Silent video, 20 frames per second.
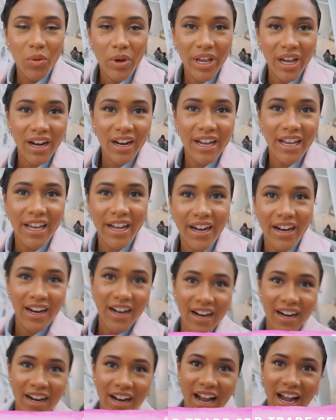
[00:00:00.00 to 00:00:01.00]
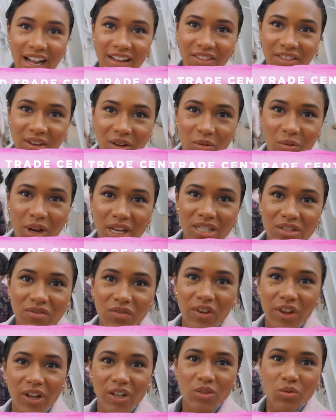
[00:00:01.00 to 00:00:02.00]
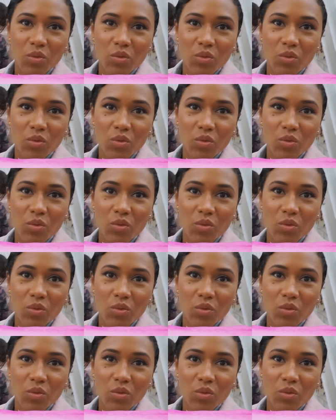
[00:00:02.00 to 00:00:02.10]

We are here at the Westfield